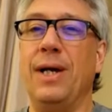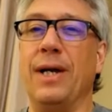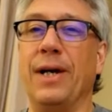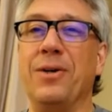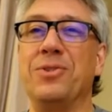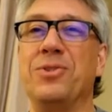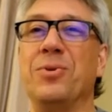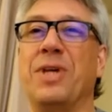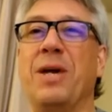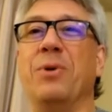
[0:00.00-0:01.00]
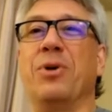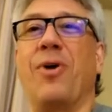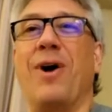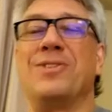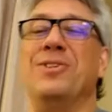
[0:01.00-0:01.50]
And I also came
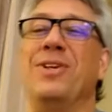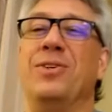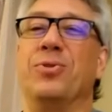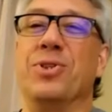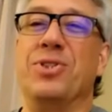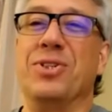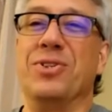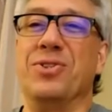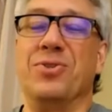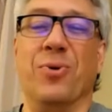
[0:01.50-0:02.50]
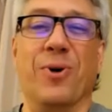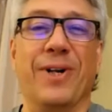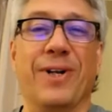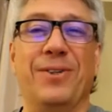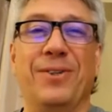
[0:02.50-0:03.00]
across an interesting
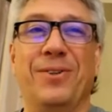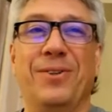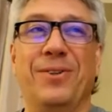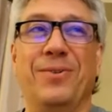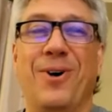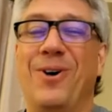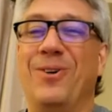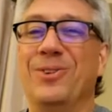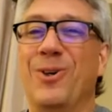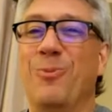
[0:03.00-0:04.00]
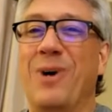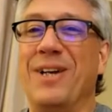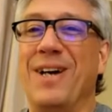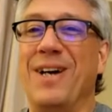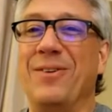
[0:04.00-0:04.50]
story, and you all know
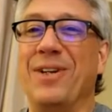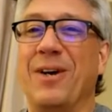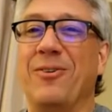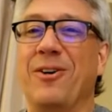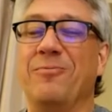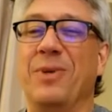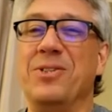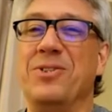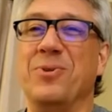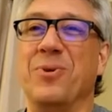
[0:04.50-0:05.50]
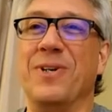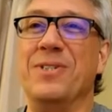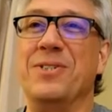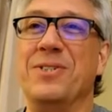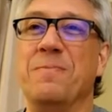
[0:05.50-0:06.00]
by now that I love my
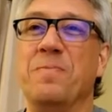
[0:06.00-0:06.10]
stories.